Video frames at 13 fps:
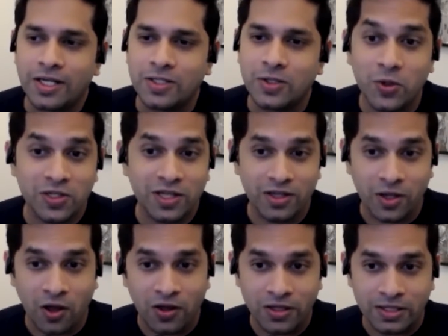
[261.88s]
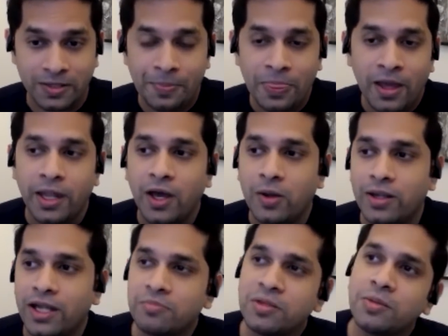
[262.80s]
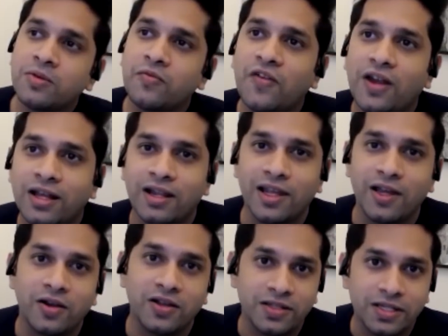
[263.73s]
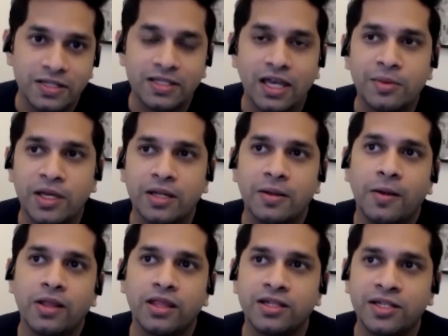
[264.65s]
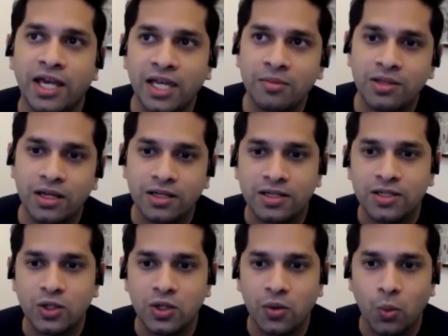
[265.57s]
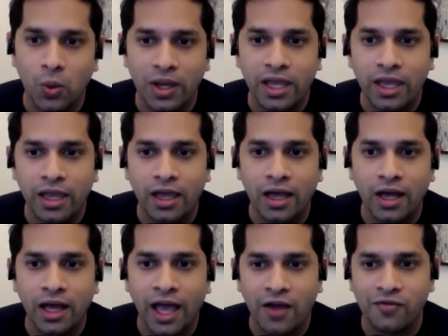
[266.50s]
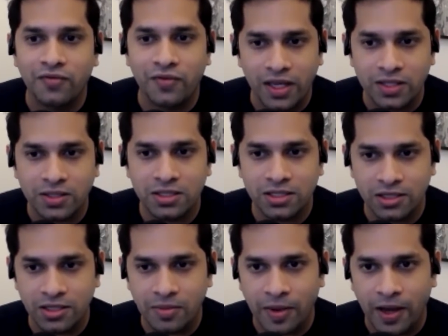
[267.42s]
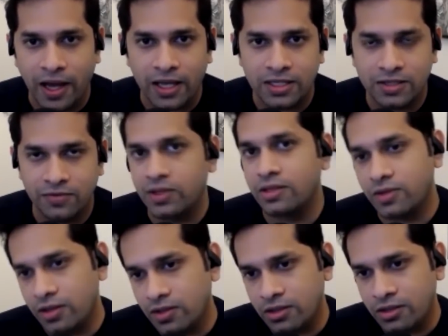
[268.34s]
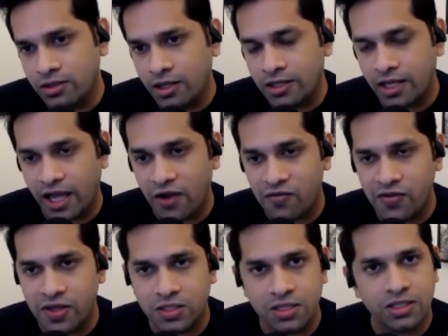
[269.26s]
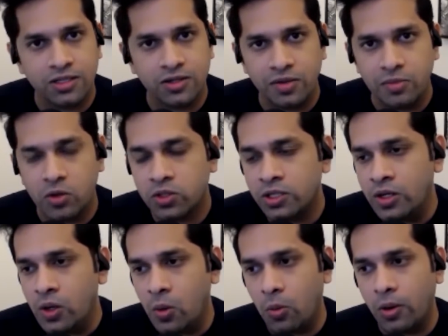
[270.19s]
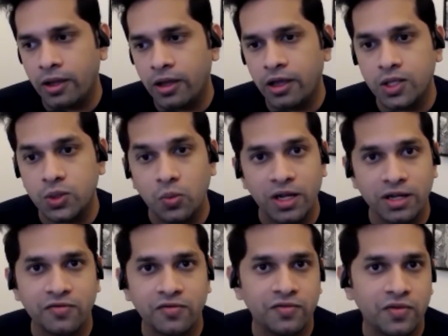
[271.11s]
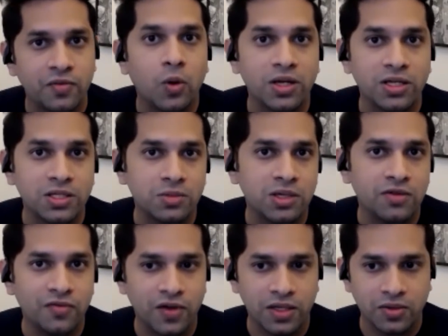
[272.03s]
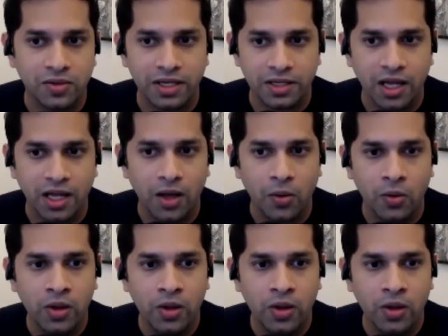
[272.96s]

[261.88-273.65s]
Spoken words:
So those are the cons. Now, let me be very clear on this. I mean, the time that we have faced it in the past, but the thing that I have faced it in the remote working is very different from what is being faced right now.